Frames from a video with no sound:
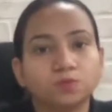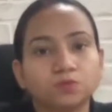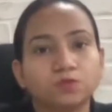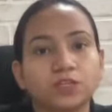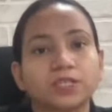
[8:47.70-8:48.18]

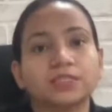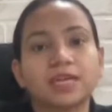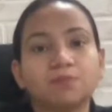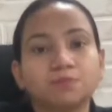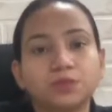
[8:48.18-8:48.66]
One
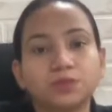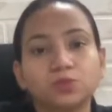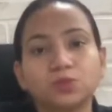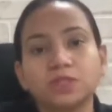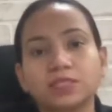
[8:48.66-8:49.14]
example,
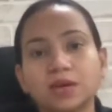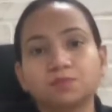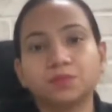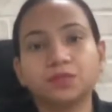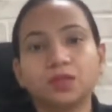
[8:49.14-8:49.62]
two
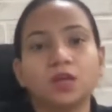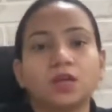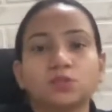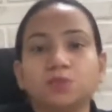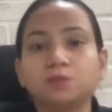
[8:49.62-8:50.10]
example.
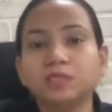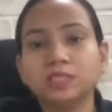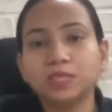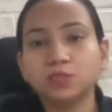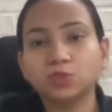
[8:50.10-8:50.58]
So
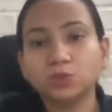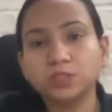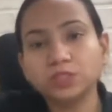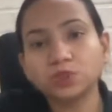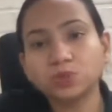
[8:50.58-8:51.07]
PbCl2 will
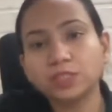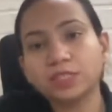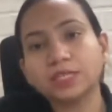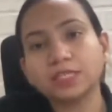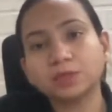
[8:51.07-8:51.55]

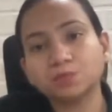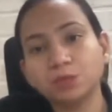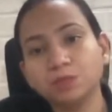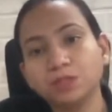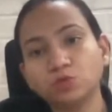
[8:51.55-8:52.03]
dissociate as
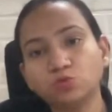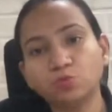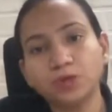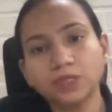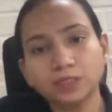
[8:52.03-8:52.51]
Pb2
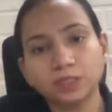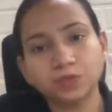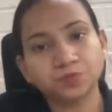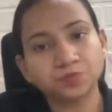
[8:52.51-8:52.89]
plus